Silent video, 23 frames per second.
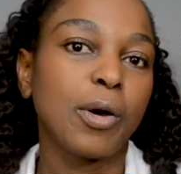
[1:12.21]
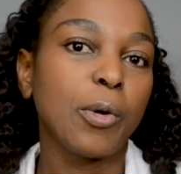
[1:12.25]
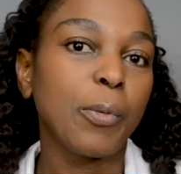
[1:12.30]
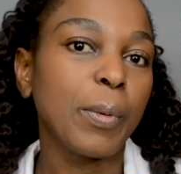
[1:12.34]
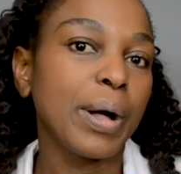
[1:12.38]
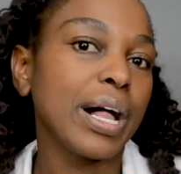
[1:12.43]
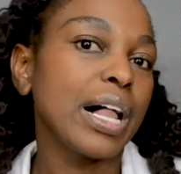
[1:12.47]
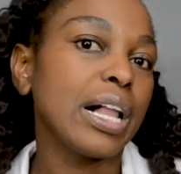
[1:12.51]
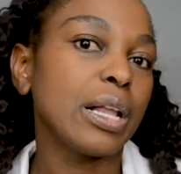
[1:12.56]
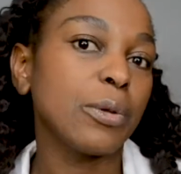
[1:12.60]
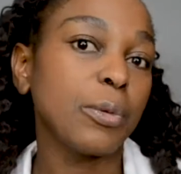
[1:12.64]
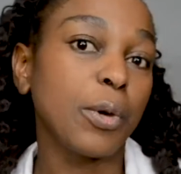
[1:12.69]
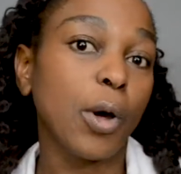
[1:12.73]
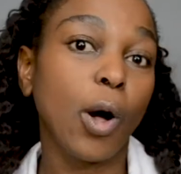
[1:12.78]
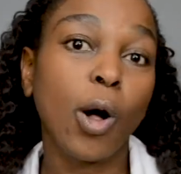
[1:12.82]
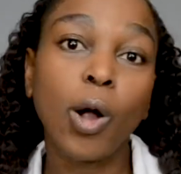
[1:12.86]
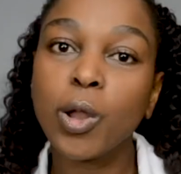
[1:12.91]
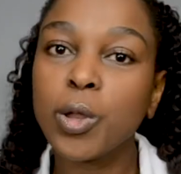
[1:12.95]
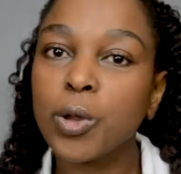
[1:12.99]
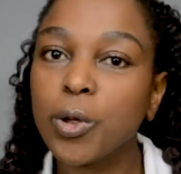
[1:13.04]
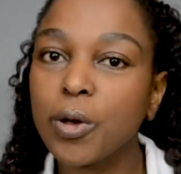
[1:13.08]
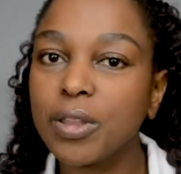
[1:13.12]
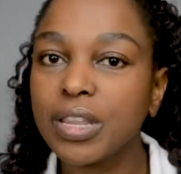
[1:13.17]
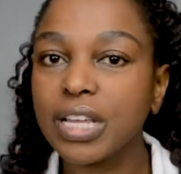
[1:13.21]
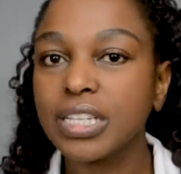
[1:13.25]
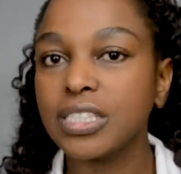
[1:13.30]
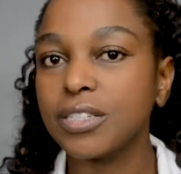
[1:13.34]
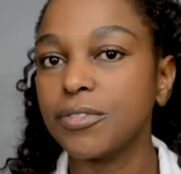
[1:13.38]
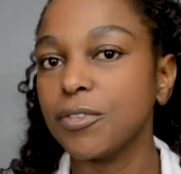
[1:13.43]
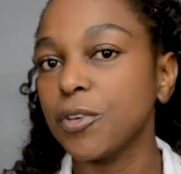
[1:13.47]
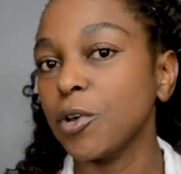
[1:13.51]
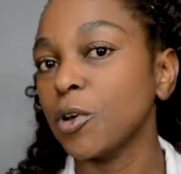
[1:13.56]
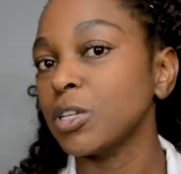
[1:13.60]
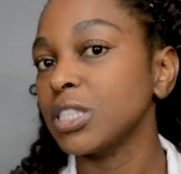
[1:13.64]
Well, we all know that
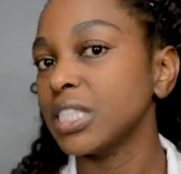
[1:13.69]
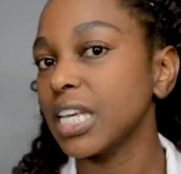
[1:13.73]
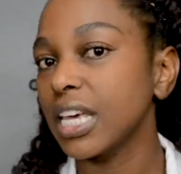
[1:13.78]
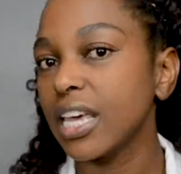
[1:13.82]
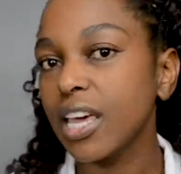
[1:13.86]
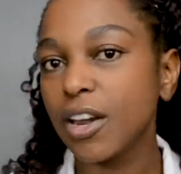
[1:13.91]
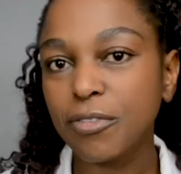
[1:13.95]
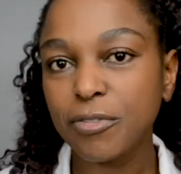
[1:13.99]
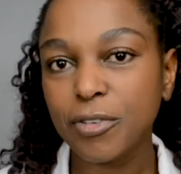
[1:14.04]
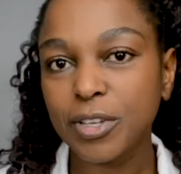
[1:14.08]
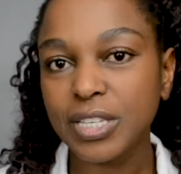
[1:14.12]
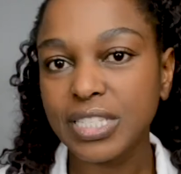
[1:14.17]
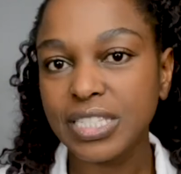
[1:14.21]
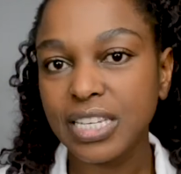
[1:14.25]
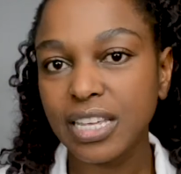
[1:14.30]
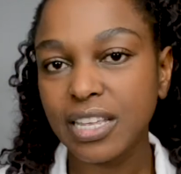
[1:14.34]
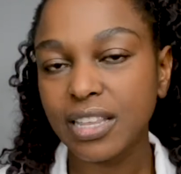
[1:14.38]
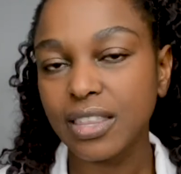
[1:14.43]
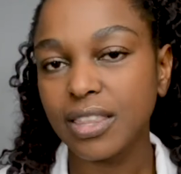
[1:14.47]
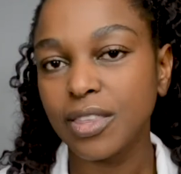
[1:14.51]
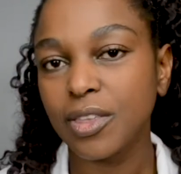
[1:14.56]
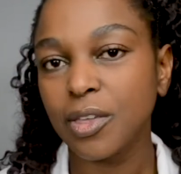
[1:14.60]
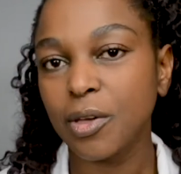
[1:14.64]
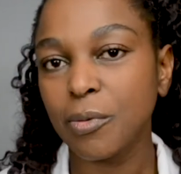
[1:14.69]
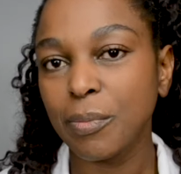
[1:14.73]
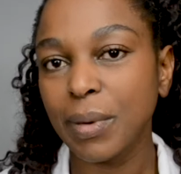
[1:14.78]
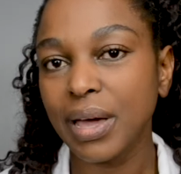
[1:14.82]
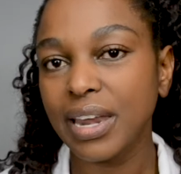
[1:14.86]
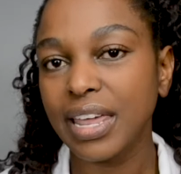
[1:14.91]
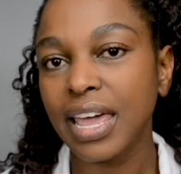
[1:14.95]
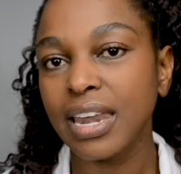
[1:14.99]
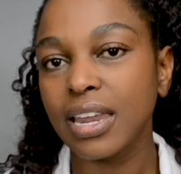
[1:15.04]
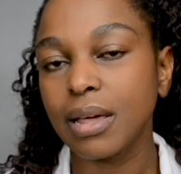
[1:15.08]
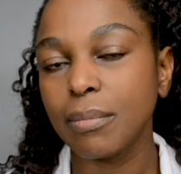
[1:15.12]
if you don't take care of your teeth, you
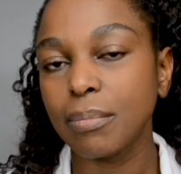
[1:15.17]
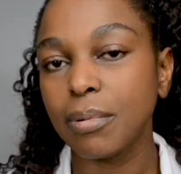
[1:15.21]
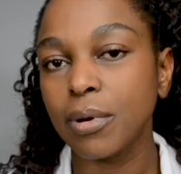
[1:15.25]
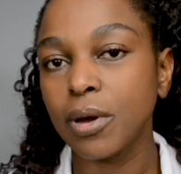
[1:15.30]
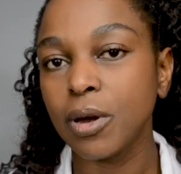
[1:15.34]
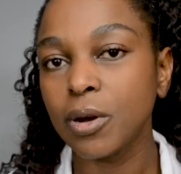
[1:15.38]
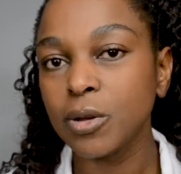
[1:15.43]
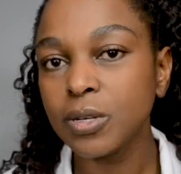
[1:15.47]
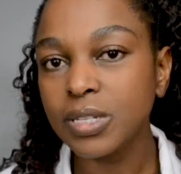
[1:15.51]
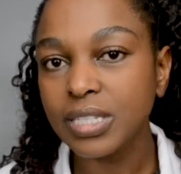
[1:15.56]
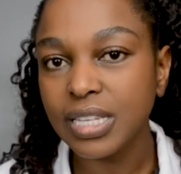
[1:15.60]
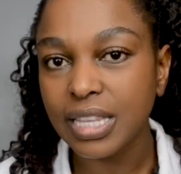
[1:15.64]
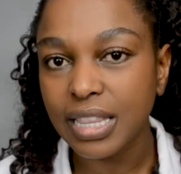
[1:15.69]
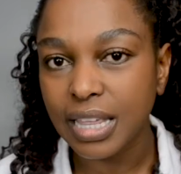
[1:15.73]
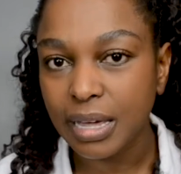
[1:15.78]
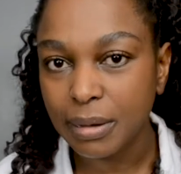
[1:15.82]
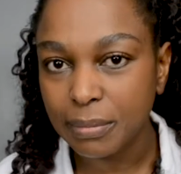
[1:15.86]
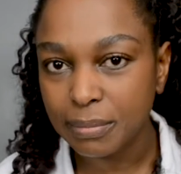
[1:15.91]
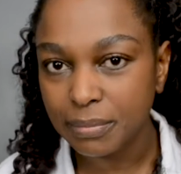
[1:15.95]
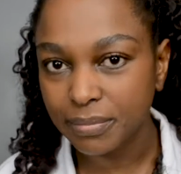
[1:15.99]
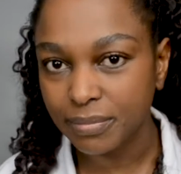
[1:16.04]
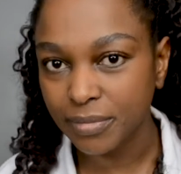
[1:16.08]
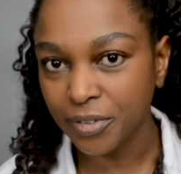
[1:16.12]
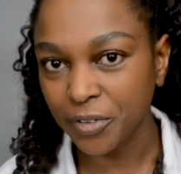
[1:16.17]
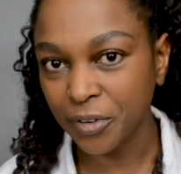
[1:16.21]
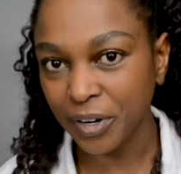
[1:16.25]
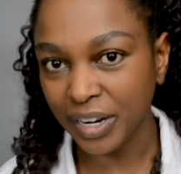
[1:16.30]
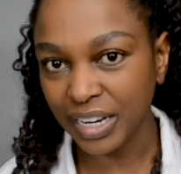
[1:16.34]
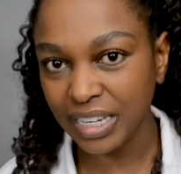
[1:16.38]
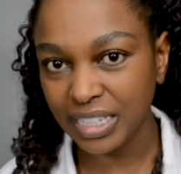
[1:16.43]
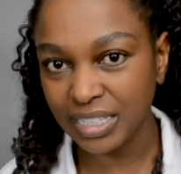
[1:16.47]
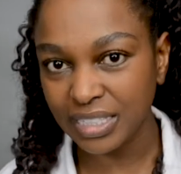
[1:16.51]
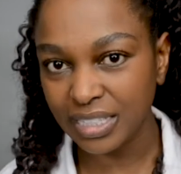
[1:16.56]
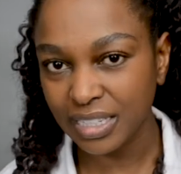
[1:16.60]
might end up losing them,
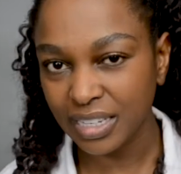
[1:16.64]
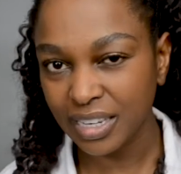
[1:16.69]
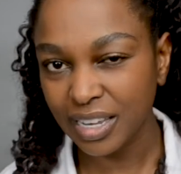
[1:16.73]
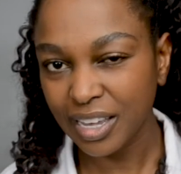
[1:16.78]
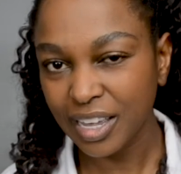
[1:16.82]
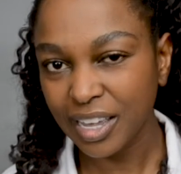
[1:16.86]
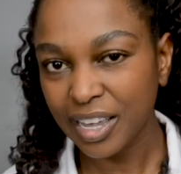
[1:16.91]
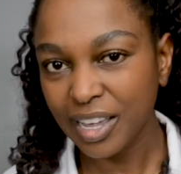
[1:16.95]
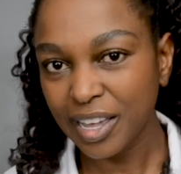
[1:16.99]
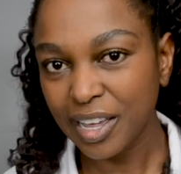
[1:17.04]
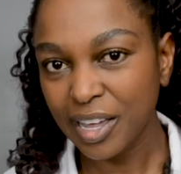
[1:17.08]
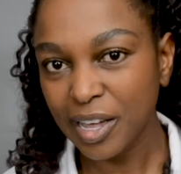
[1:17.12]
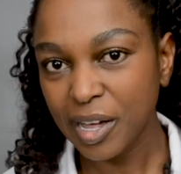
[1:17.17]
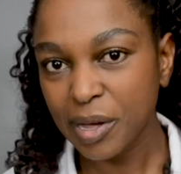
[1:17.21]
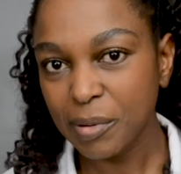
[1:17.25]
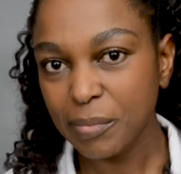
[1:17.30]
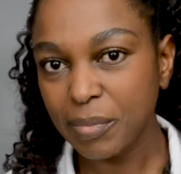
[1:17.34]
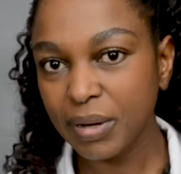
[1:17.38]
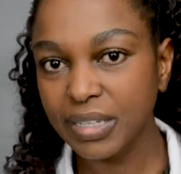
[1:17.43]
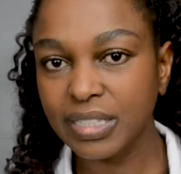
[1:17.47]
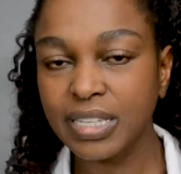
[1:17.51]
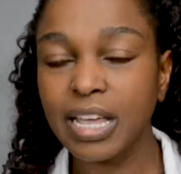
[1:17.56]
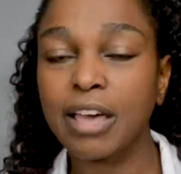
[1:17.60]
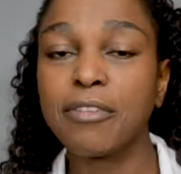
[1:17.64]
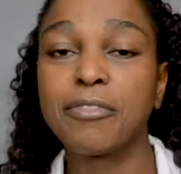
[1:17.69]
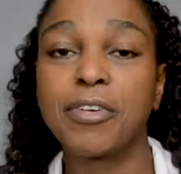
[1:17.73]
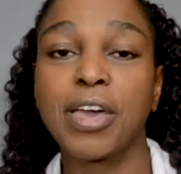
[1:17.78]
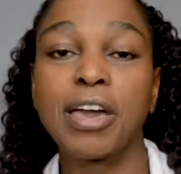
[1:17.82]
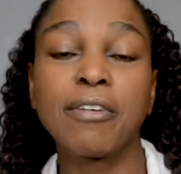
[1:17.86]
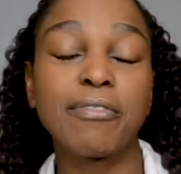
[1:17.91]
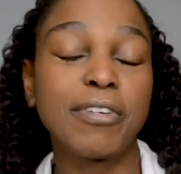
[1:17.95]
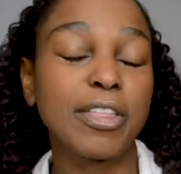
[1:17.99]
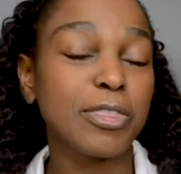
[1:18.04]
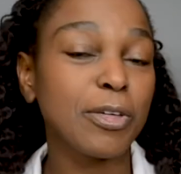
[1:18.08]
right? But have you
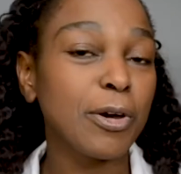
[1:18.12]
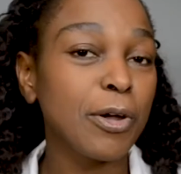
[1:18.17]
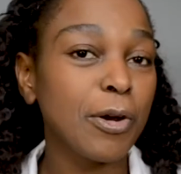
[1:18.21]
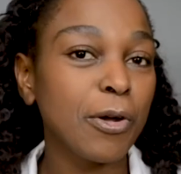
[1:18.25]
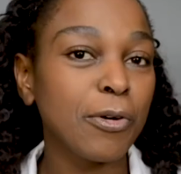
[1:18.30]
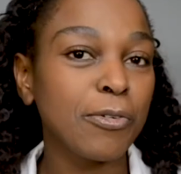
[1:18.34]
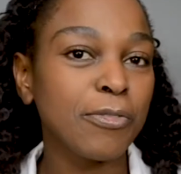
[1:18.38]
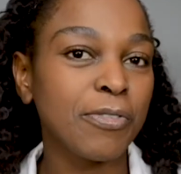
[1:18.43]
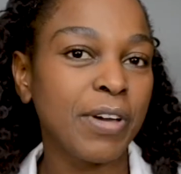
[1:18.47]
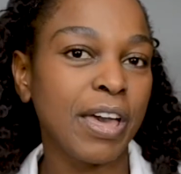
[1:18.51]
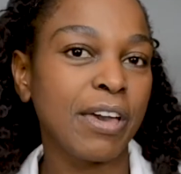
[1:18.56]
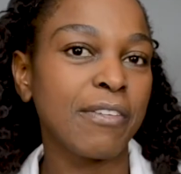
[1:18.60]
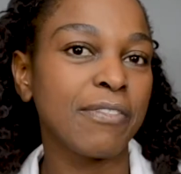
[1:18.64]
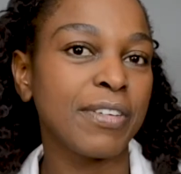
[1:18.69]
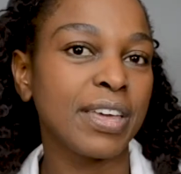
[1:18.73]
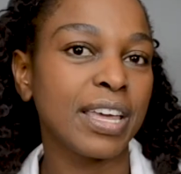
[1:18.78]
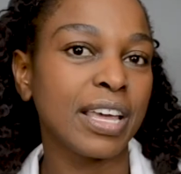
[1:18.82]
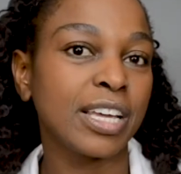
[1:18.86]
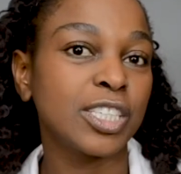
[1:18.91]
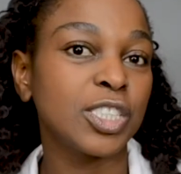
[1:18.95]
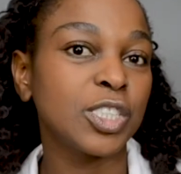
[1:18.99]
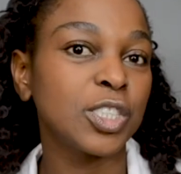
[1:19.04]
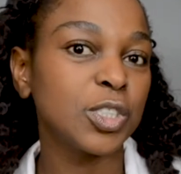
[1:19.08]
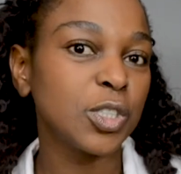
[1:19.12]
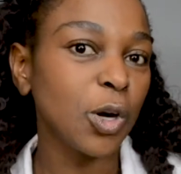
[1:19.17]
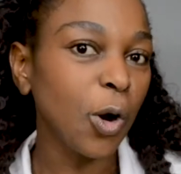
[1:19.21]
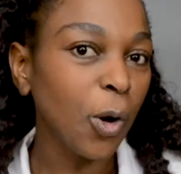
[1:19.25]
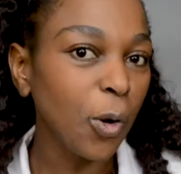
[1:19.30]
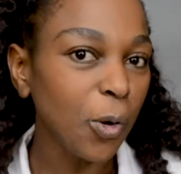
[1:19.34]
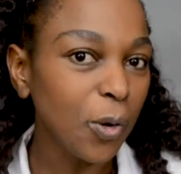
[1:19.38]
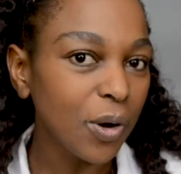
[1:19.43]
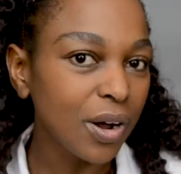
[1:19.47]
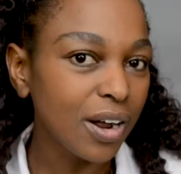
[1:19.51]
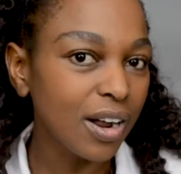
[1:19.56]
ever thought of having a
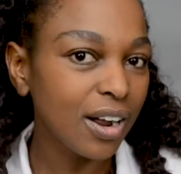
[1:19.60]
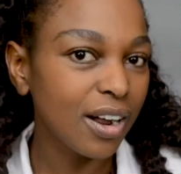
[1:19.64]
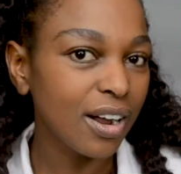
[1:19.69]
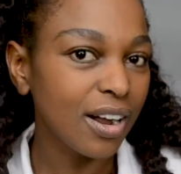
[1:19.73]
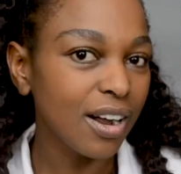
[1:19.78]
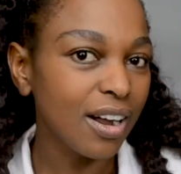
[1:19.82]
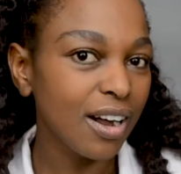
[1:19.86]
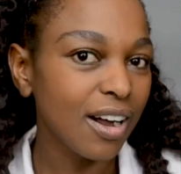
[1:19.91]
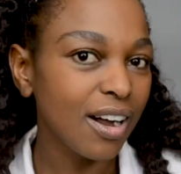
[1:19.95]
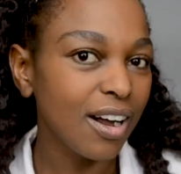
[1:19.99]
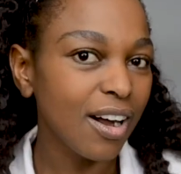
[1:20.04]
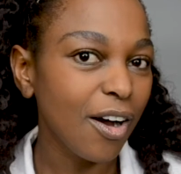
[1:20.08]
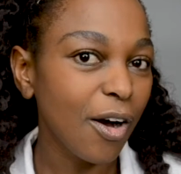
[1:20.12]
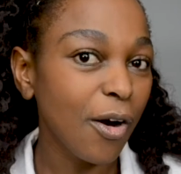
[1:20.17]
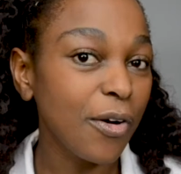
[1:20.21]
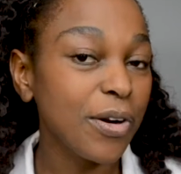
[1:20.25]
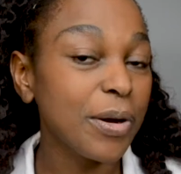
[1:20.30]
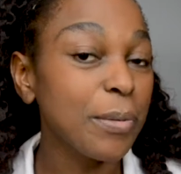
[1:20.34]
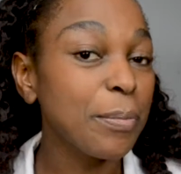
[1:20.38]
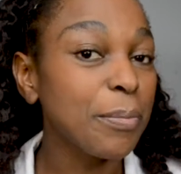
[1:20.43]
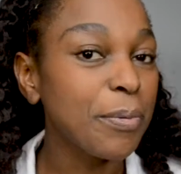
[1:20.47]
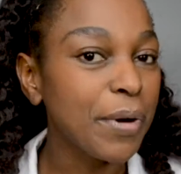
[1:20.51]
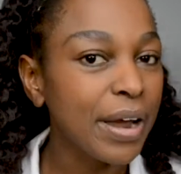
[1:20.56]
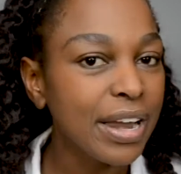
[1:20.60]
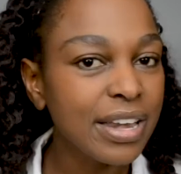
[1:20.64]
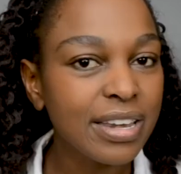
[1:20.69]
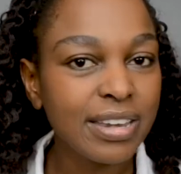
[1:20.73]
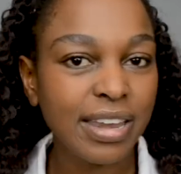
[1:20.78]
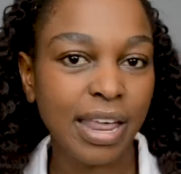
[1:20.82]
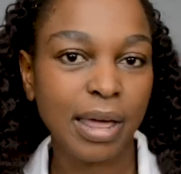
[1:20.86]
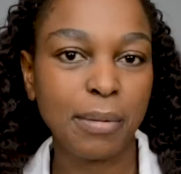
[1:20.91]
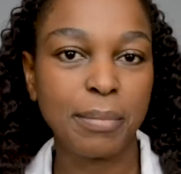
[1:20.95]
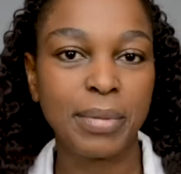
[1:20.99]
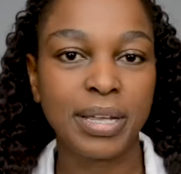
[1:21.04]
stroke or a brain
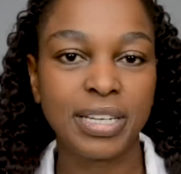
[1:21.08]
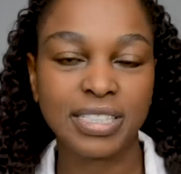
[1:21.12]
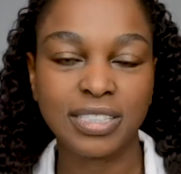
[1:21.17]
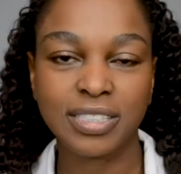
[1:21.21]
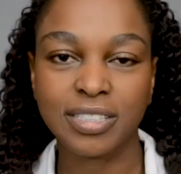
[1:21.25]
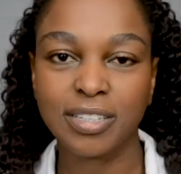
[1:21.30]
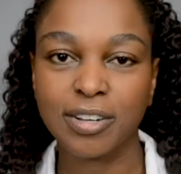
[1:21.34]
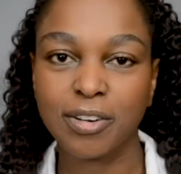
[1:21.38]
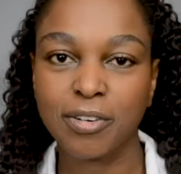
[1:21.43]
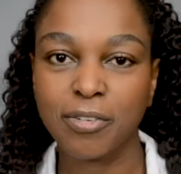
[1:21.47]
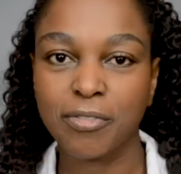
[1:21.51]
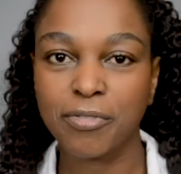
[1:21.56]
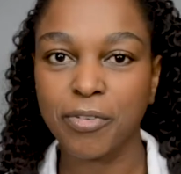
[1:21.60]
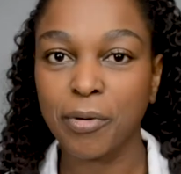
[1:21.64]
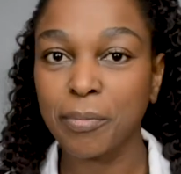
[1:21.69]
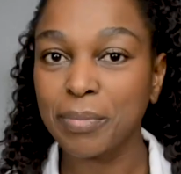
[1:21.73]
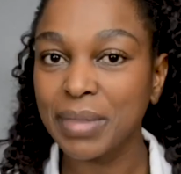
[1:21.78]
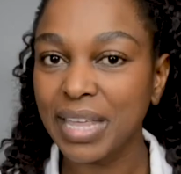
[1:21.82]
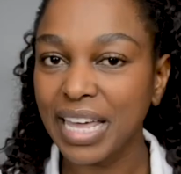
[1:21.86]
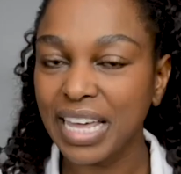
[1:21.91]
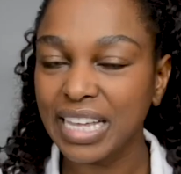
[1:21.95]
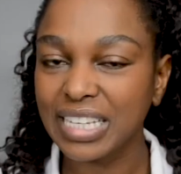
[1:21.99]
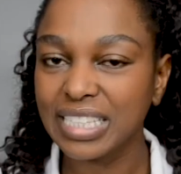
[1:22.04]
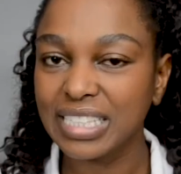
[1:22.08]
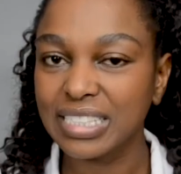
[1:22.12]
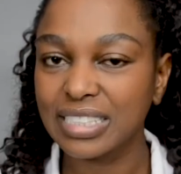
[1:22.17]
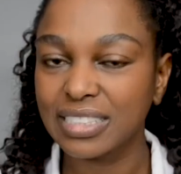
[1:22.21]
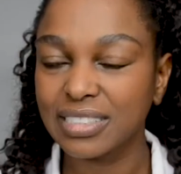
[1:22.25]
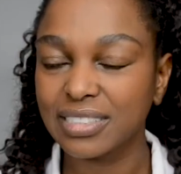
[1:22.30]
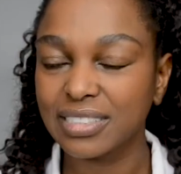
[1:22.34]
damage from that?